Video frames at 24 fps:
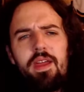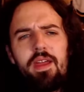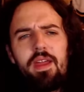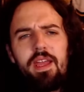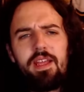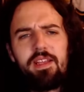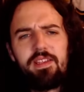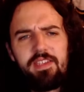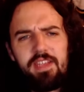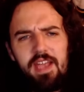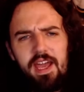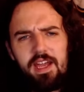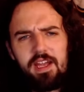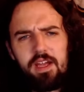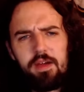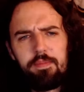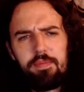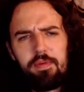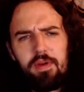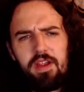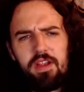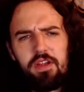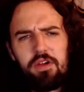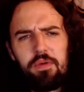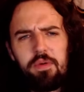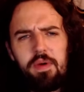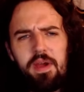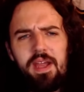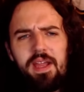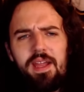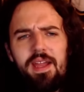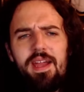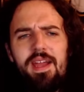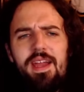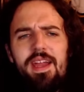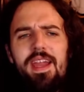a Zacha
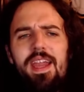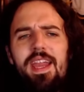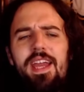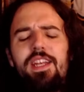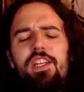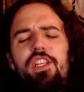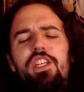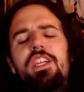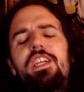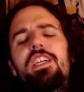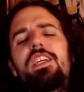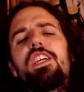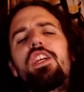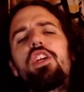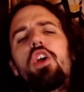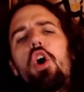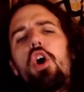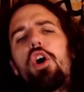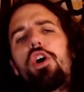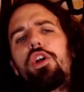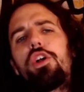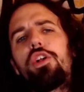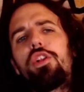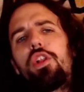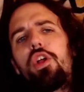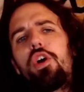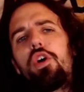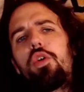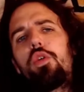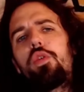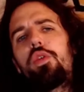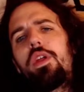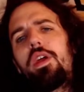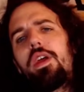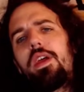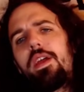breakaway, and Geeky all
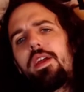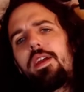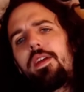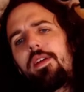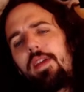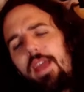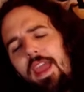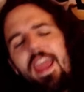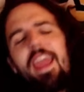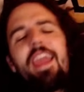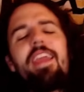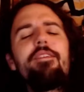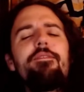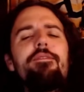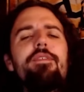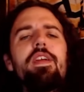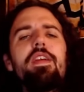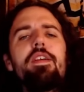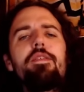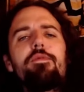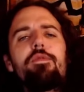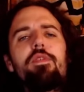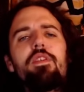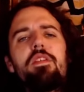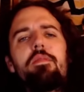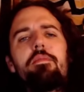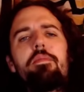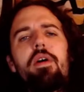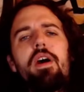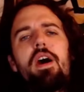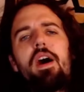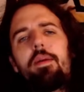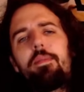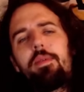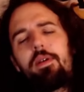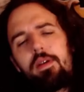alone 8 feet in front of
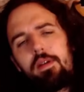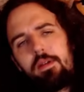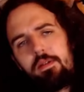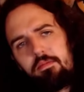Bob.